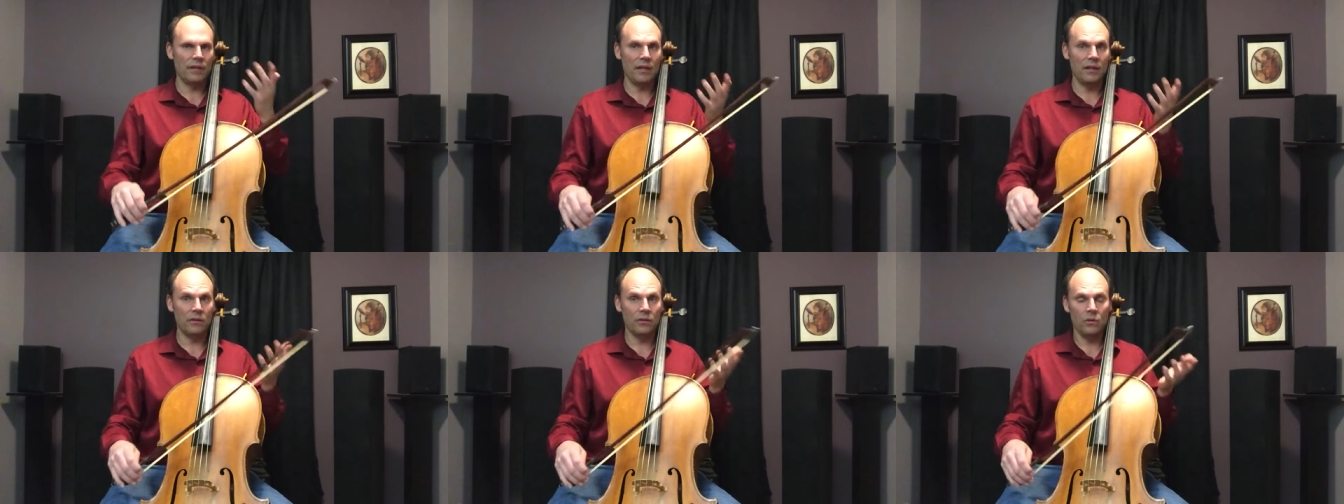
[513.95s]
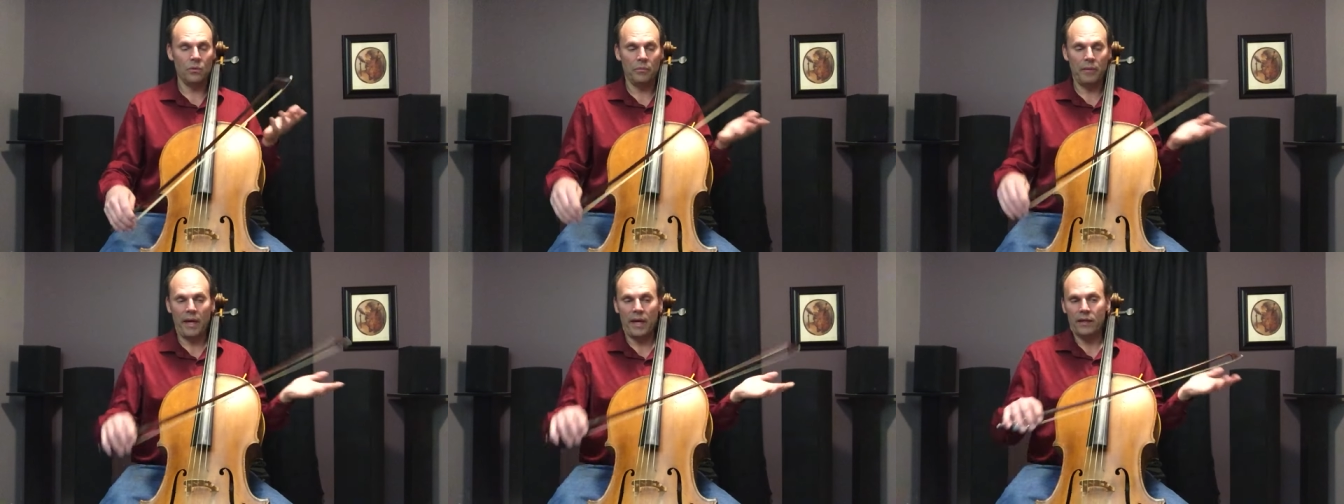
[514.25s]
I'll
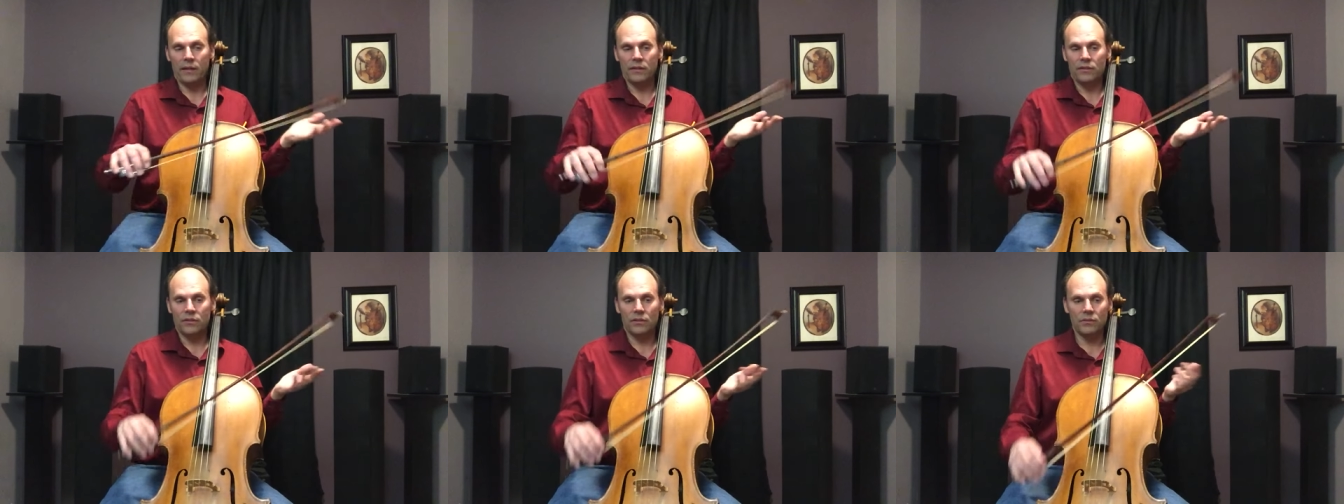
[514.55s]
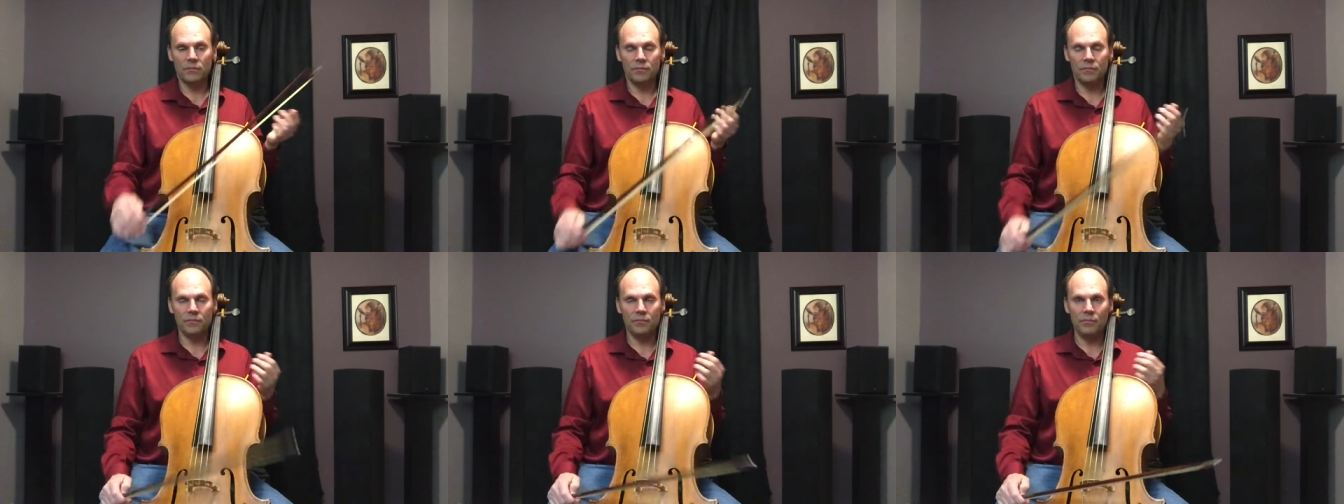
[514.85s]
go back and
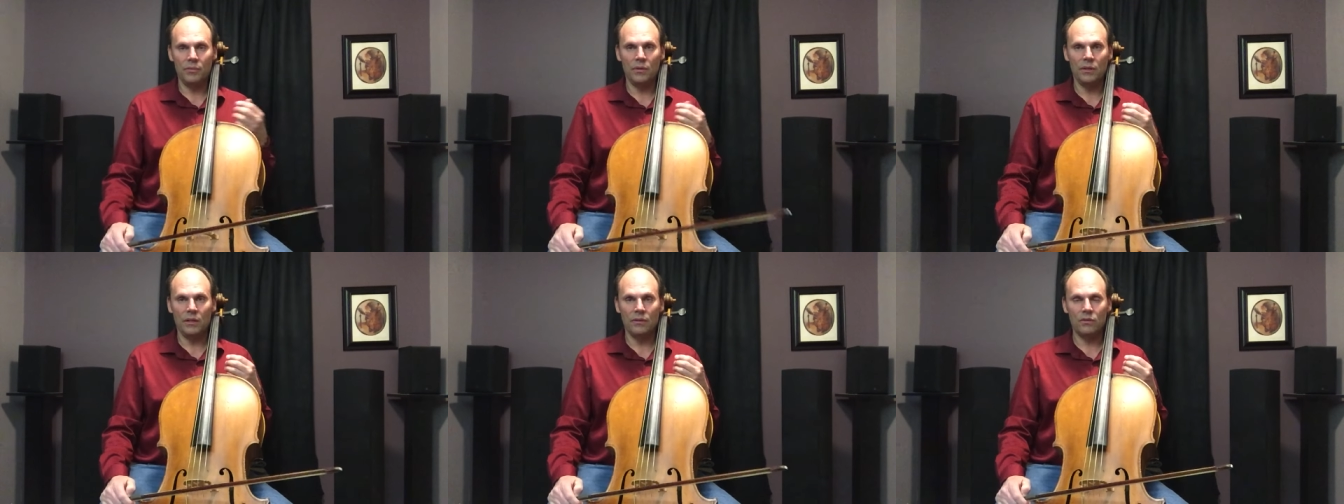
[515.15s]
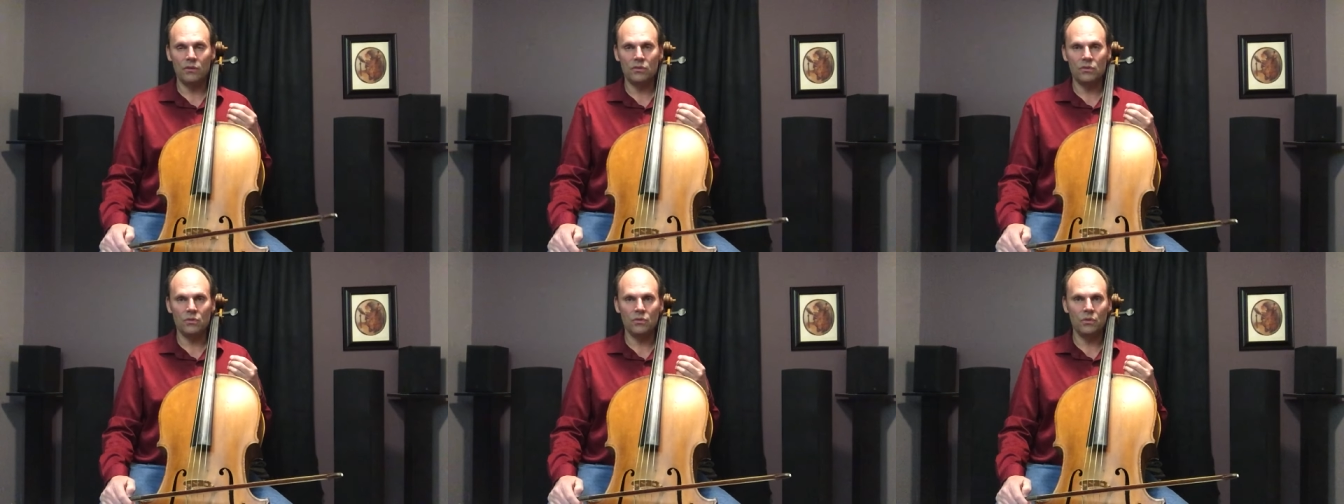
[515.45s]
just pull out
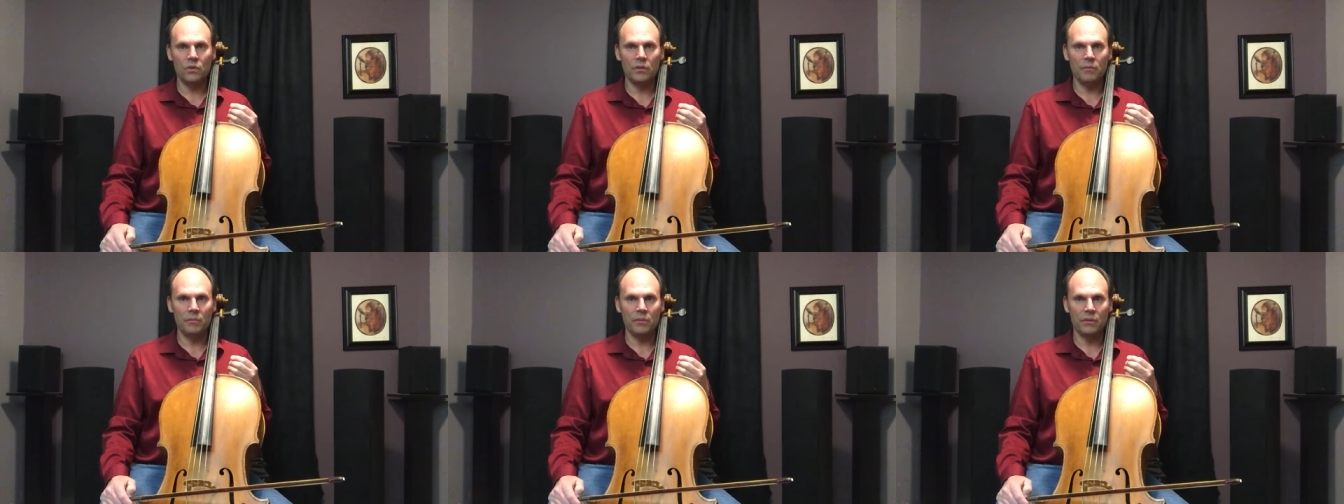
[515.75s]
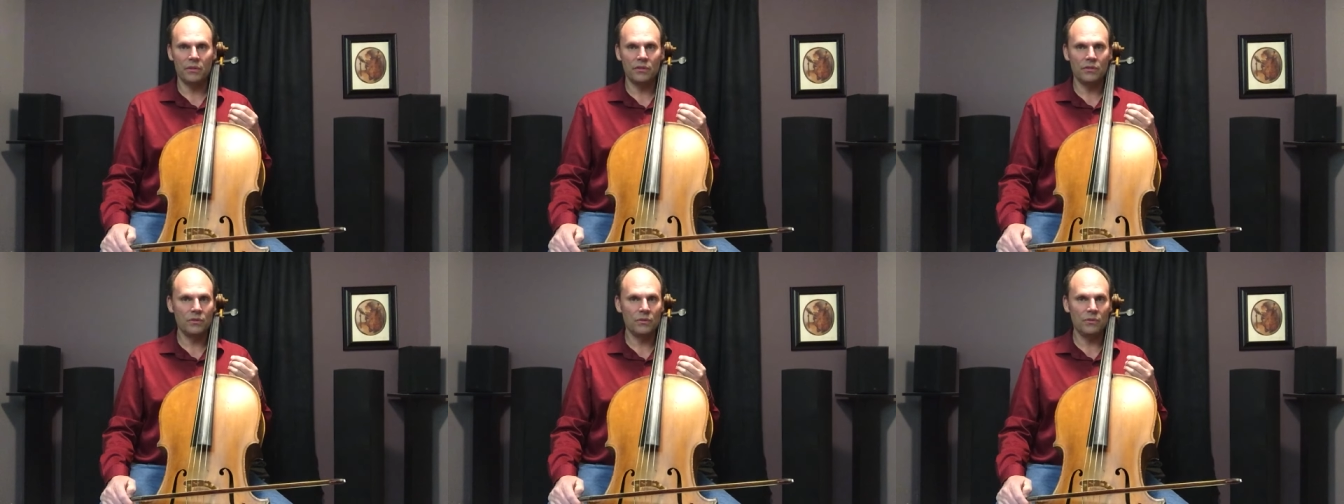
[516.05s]
the Suzuki
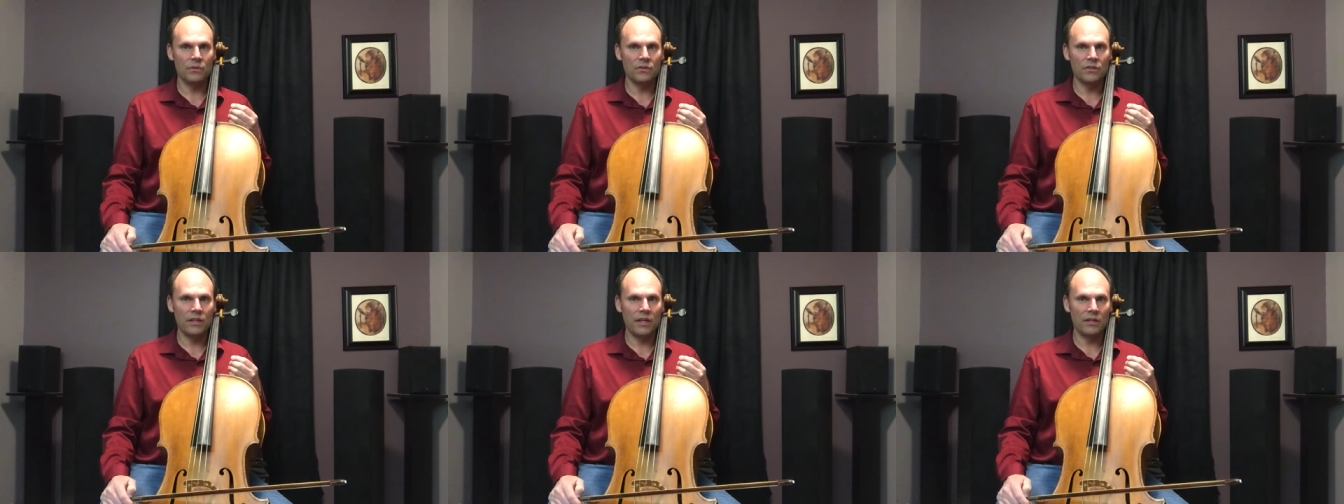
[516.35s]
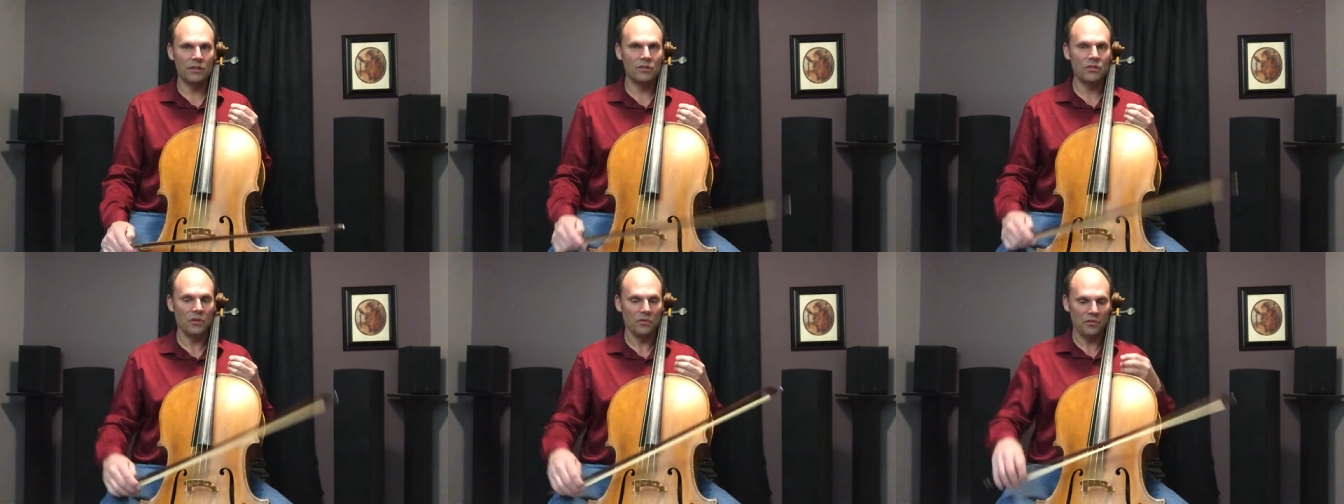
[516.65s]
book and do the
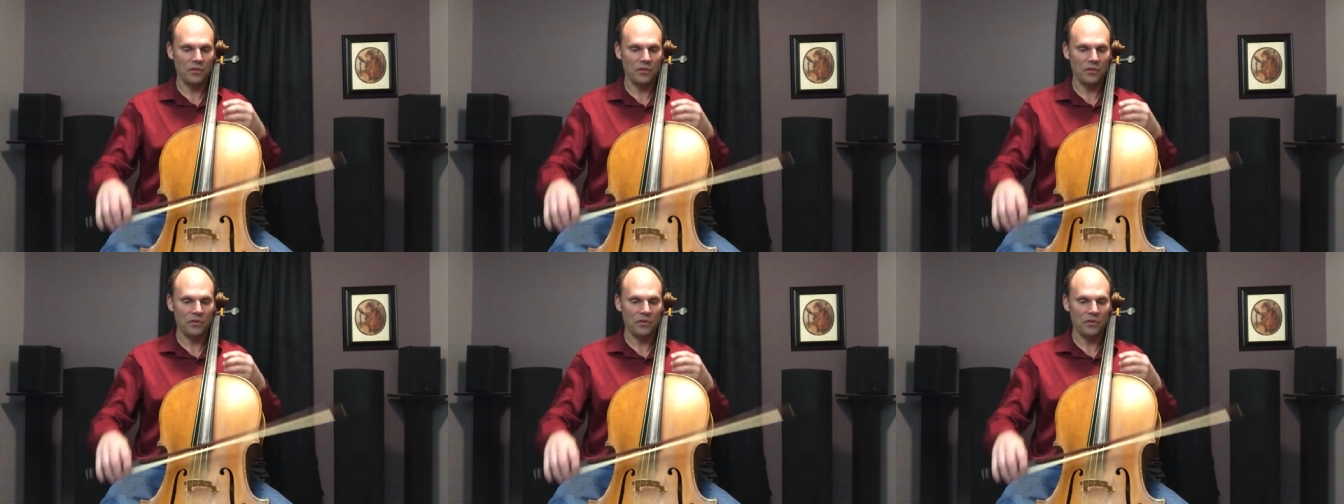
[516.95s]
scherzo